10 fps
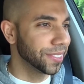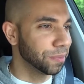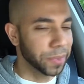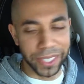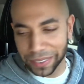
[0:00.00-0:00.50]

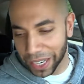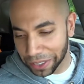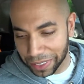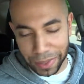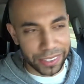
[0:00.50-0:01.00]
But every
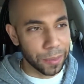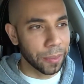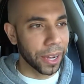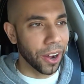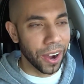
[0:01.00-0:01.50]
time I step in
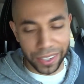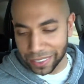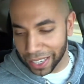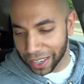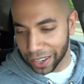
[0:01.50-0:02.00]
my car, I
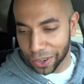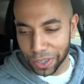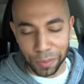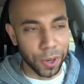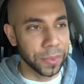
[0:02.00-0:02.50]
take a
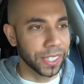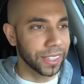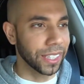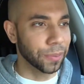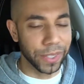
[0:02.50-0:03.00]
quick moment to
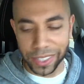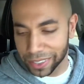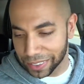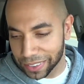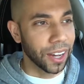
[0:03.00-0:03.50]
think,
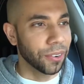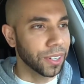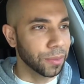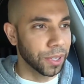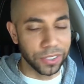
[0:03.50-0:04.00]
because I
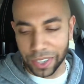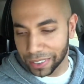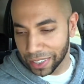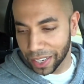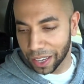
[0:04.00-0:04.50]
want to make sure I
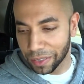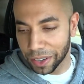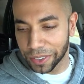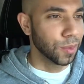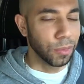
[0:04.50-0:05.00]
take care of
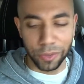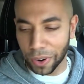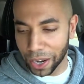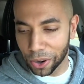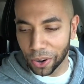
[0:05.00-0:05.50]
everything before
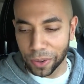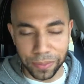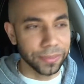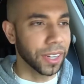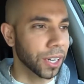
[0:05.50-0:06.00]
I go home.
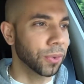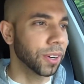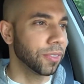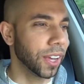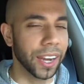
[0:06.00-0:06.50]
I don't want
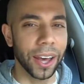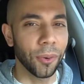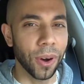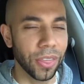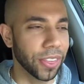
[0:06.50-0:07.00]
to forget not
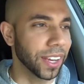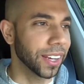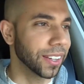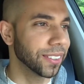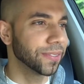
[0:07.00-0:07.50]
one thing.
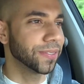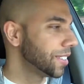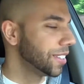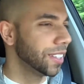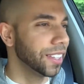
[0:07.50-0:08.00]

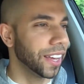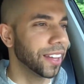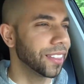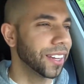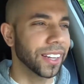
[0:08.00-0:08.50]
Yeah, I
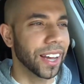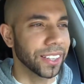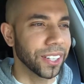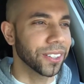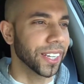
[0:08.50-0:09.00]
think a lot,
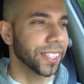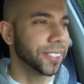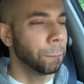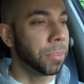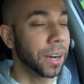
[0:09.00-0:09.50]
don't I?
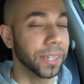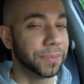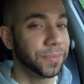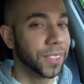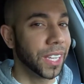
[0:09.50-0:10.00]
But
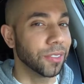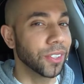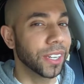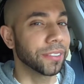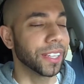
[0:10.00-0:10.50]
if you
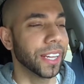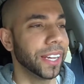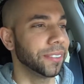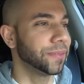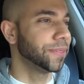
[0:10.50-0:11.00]
can
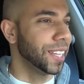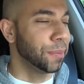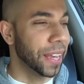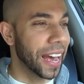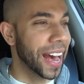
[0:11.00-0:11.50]
relate, give
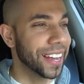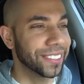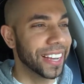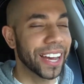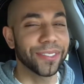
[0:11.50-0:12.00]
me a
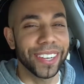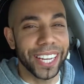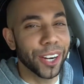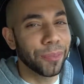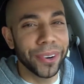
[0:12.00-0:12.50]
hashtag
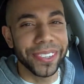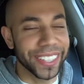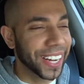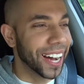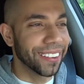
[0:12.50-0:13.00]
relatable in the
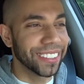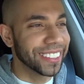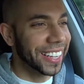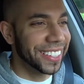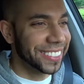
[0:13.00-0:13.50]
comment
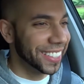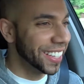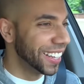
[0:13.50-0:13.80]
section.